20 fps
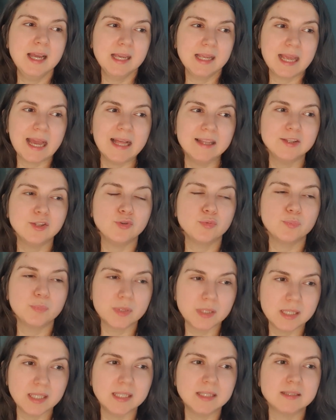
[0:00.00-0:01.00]
Can you
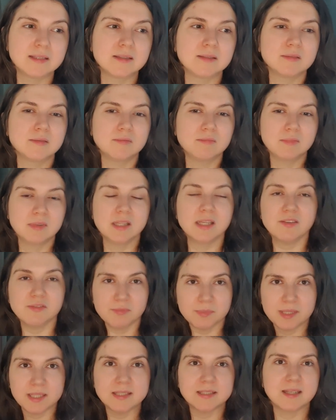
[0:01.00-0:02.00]
please leave
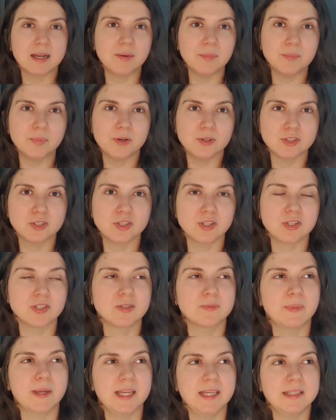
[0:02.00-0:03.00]
me some personal
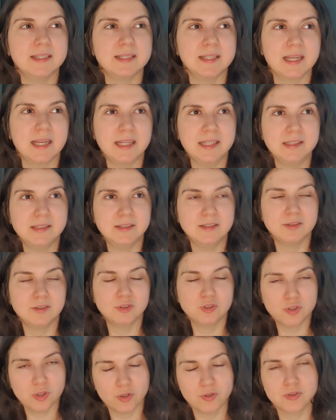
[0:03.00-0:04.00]
space and
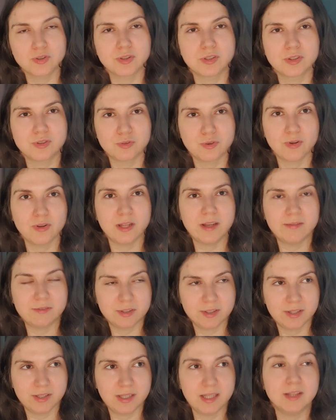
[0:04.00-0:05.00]
don't control
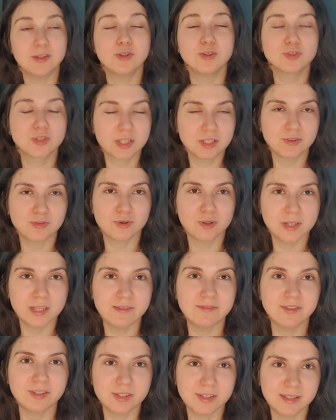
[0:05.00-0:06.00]
everything and not control
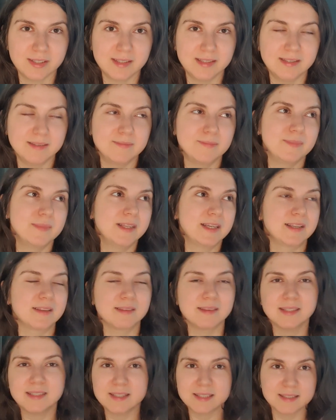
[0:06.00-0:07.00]
everything? Like,
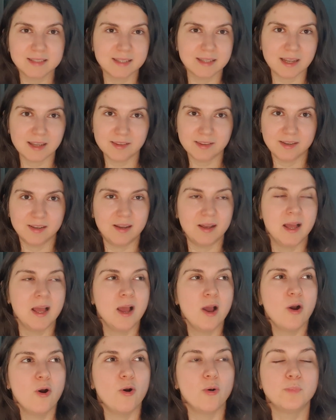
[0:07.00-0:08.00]
this is another
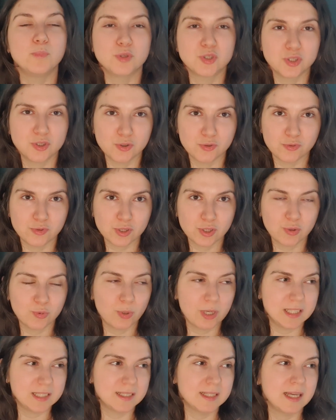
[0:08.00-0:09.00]
option of
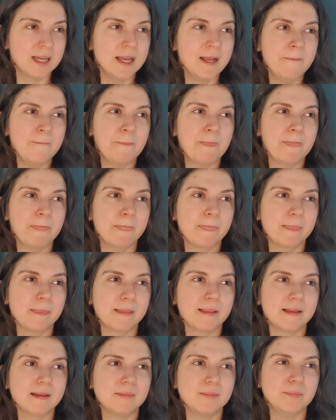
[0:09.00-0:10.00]
request.
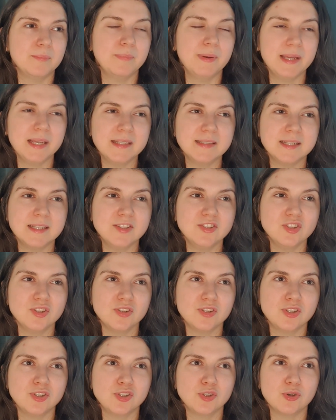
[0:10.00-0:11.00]
Pay attention
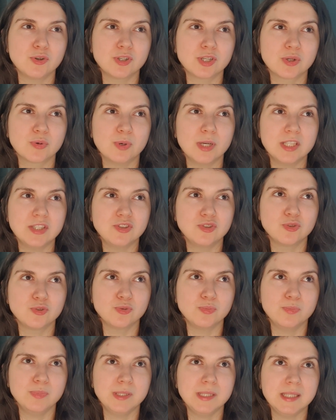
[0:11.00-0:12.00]
that your request
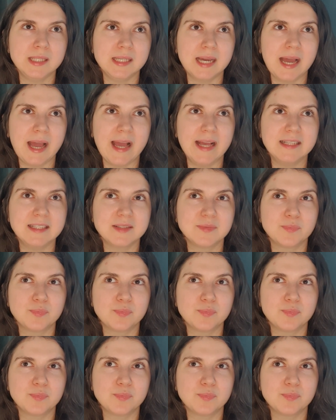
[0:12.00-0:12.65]
should be as